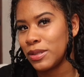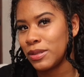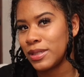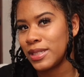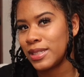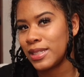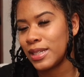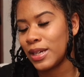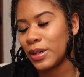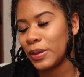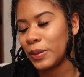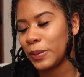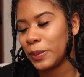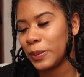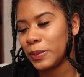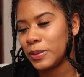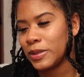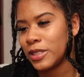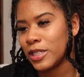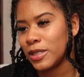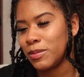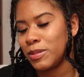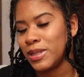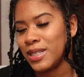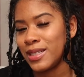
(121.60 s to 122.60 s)
twist out
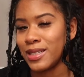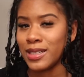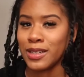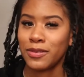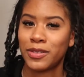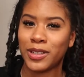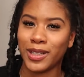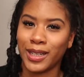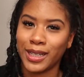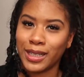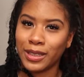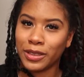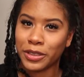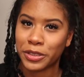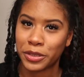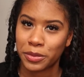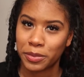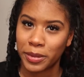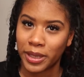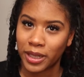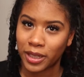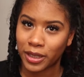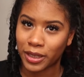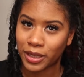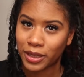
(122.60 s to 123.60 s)
just because I feel like it looks
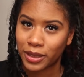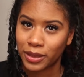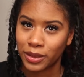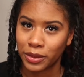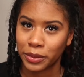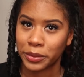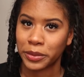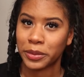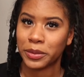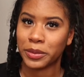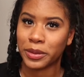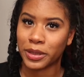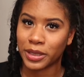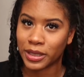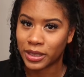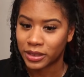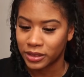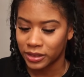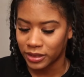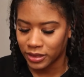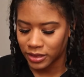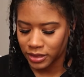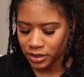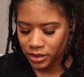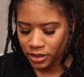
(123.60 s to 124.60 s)
better the older it
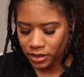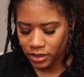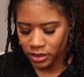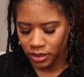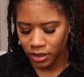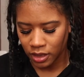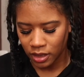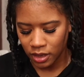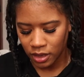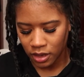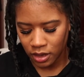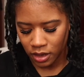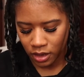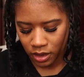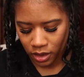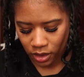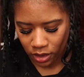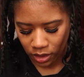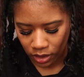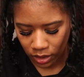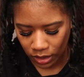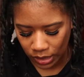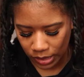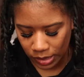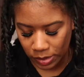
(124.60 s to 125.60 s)
looks.
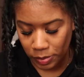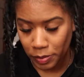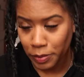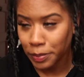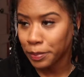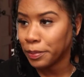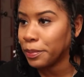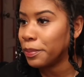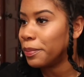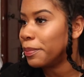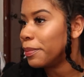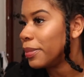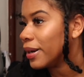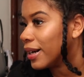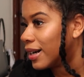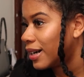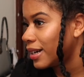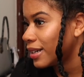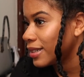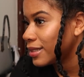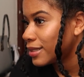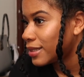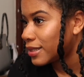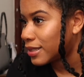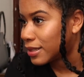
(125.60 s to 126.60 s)
Um,
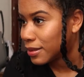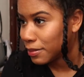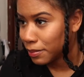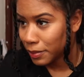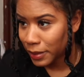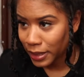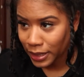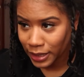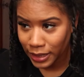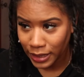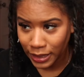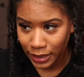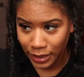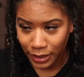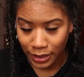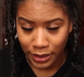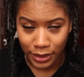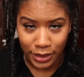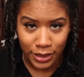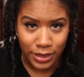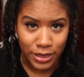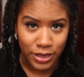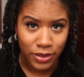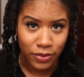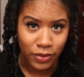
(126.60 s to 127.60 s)
but my hair
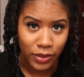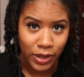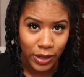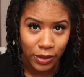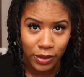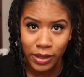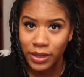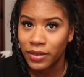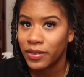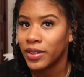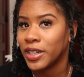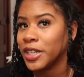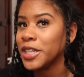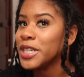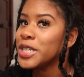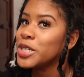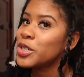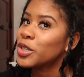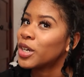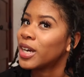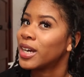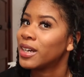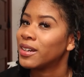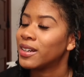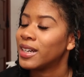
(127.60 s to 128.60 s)
is very, very
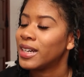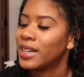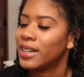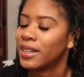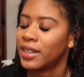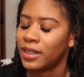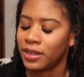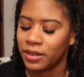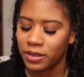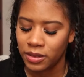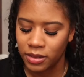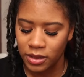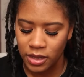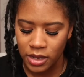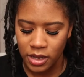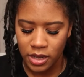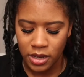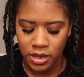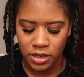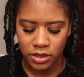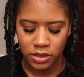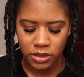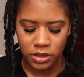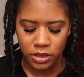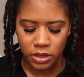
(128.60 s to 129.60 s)
dry right now.
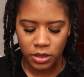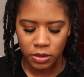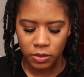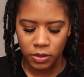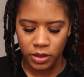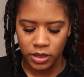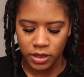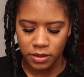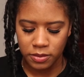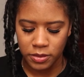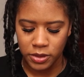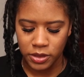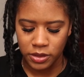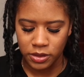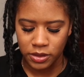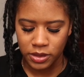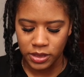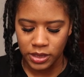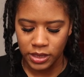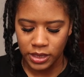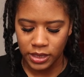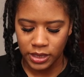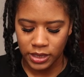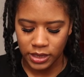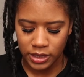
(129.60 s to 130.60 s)
So what I'm
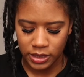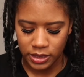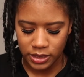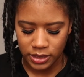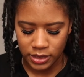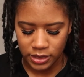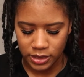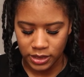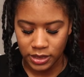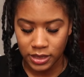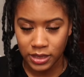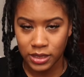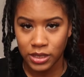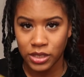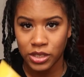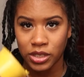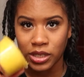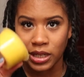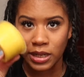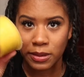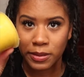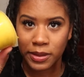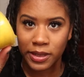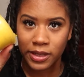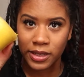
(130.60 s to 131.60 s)
using is the
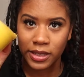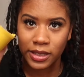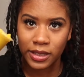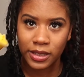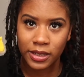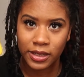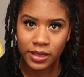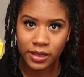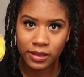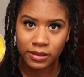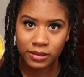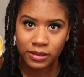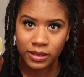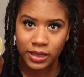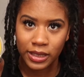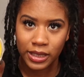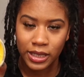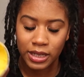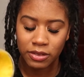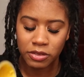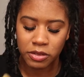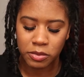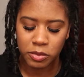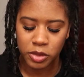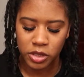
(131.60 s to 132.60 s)
shea butter I
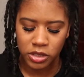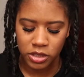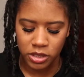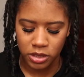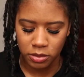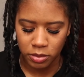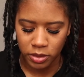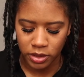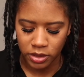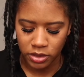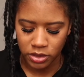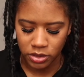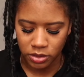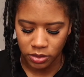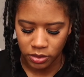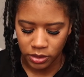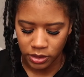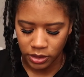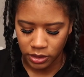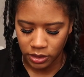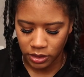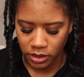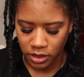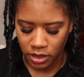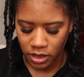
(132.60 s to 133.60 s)
got from Beauty Supply
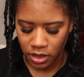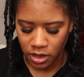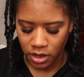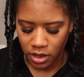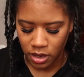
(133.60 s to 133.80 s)
Store.